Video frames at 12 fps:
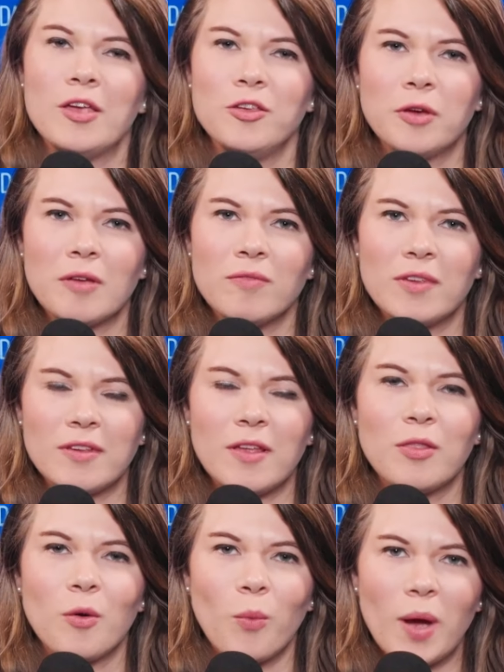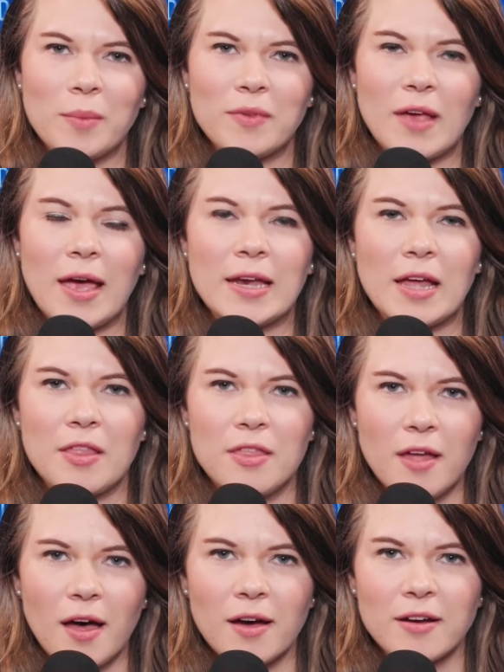You can visit the website,
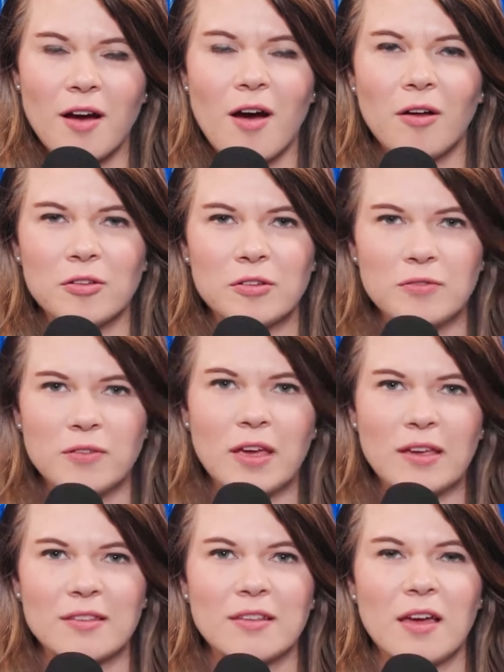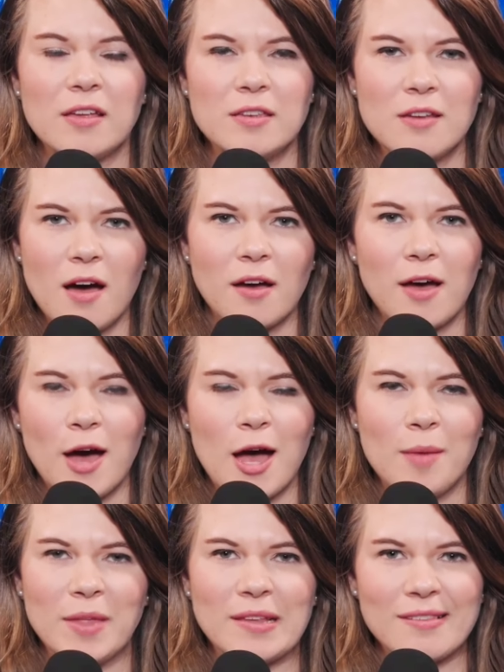thecollegefix.com.
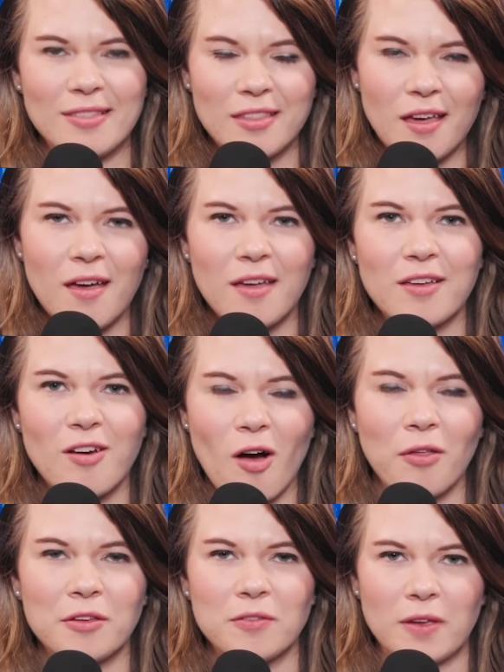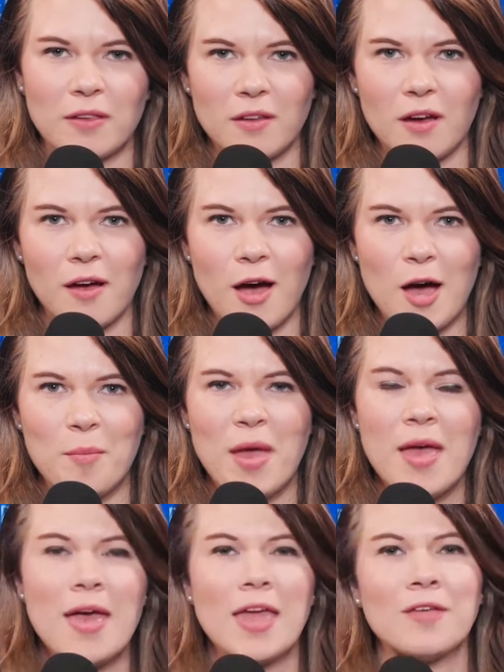That's thecollegefix.com.
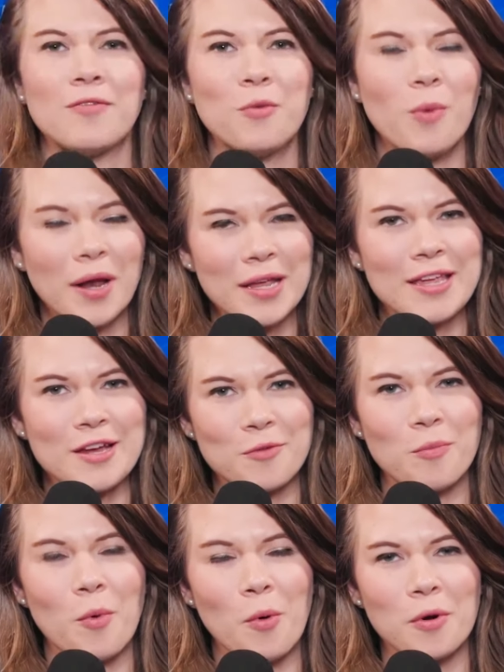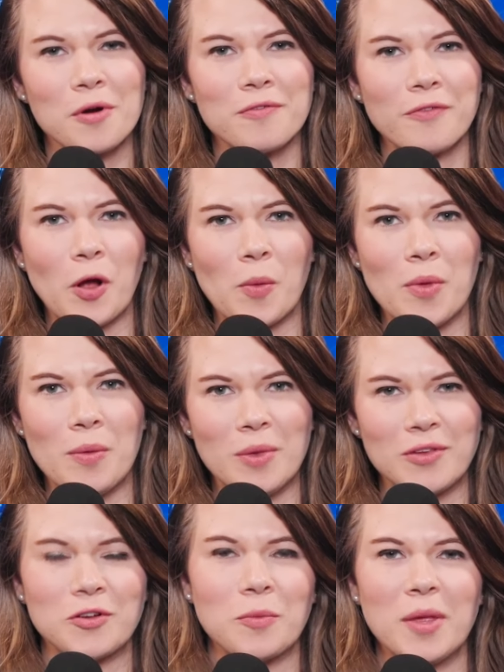And if you want to hear more from
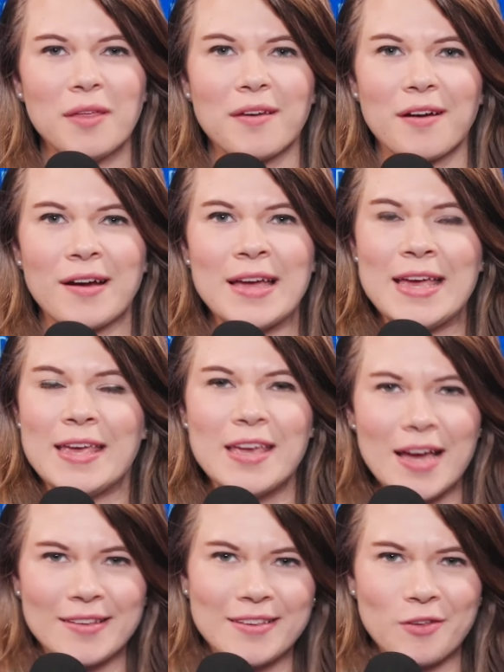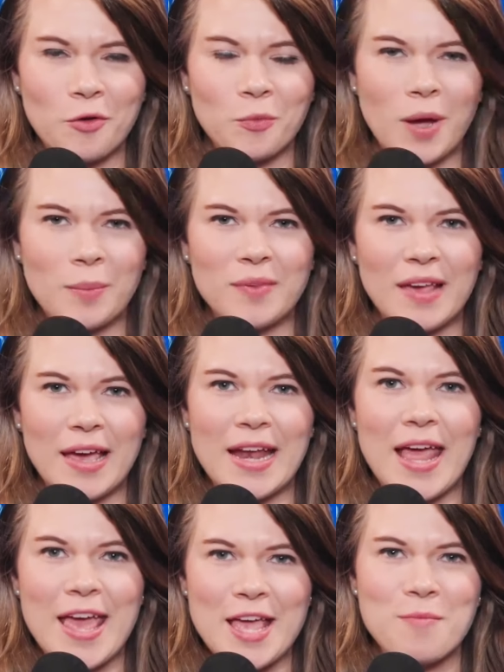Mr. Miller, he has his own website,
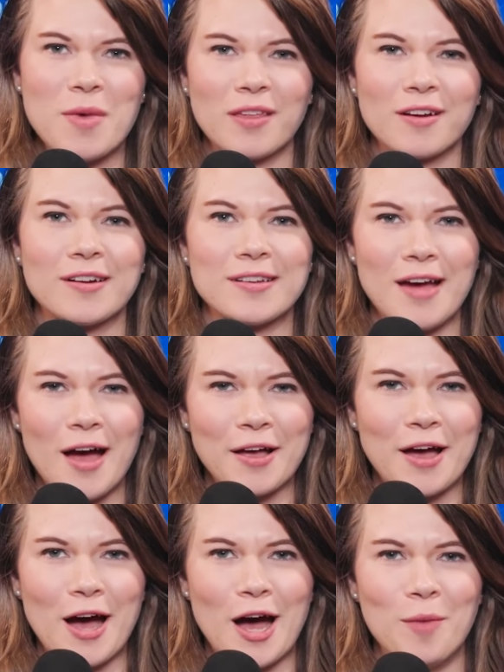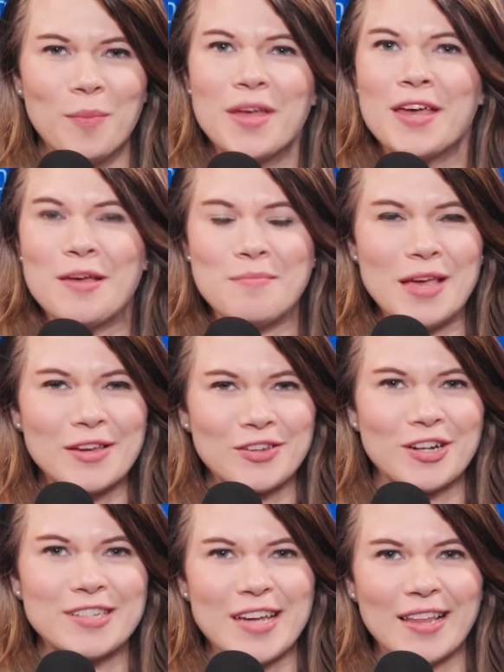heymiller.com. Make
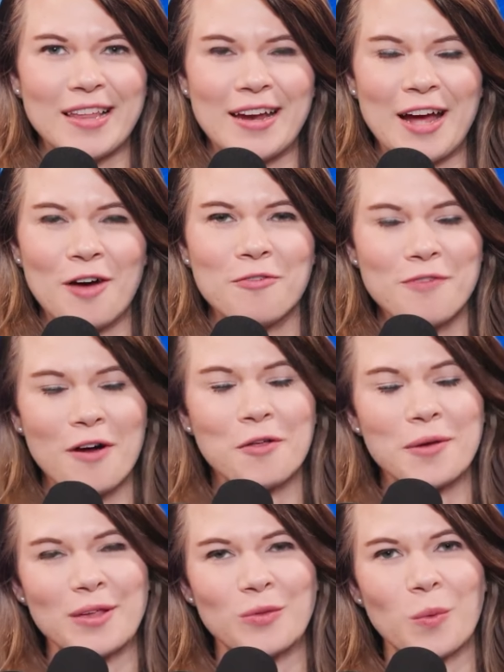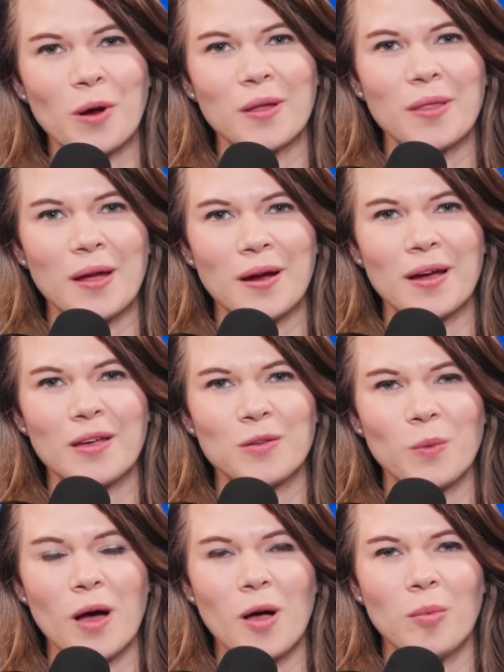sure to check that out. Follow his work there as
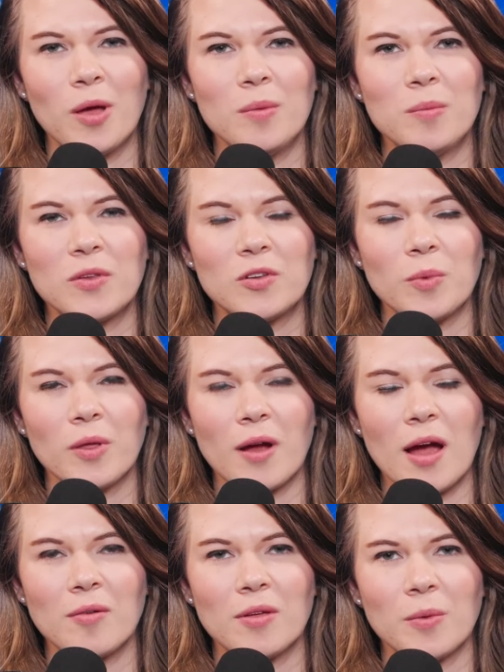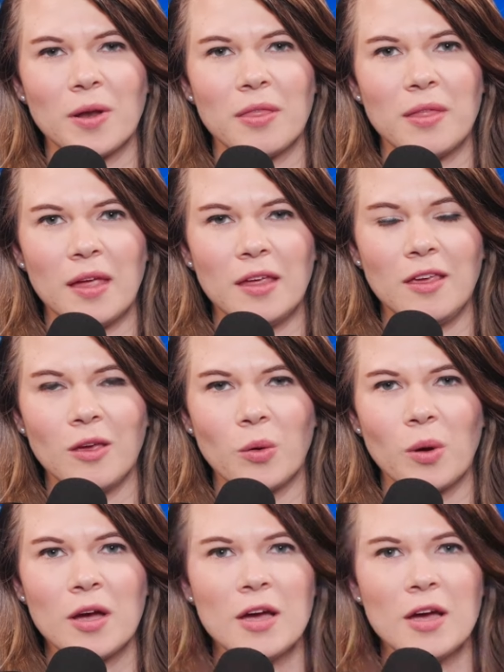well. But Mr. Miller, I really want to thank you